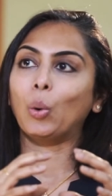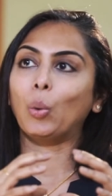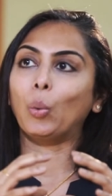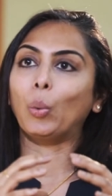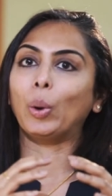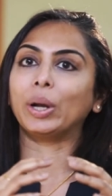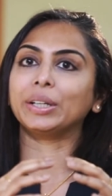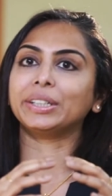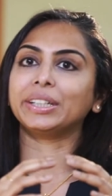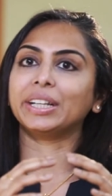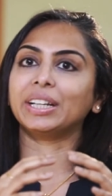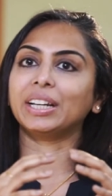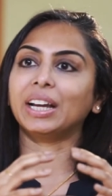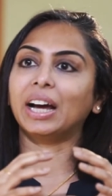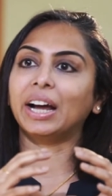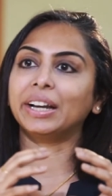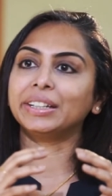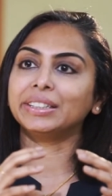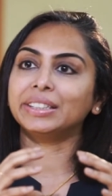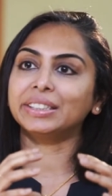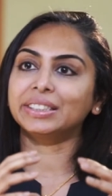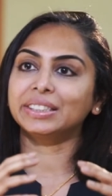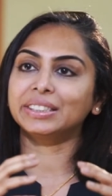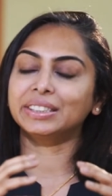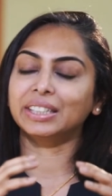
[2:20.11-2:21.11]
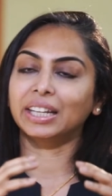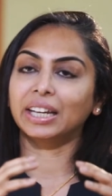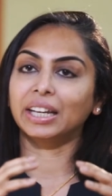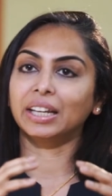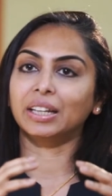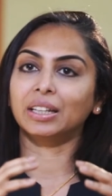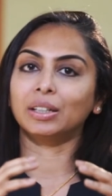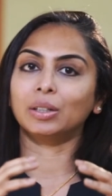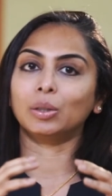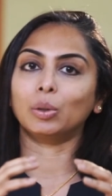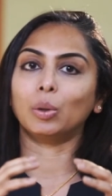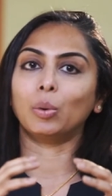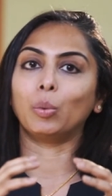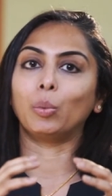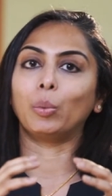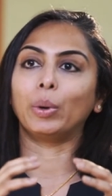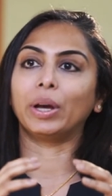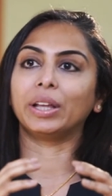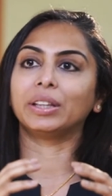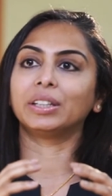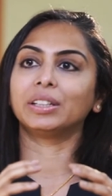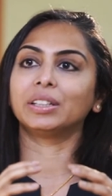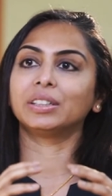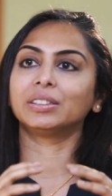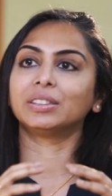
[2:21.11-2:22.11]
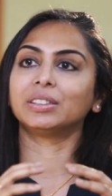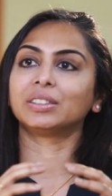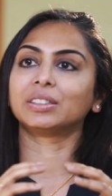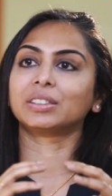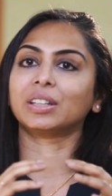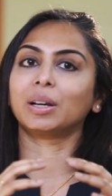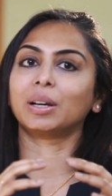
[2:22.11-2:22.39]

one can understand whether this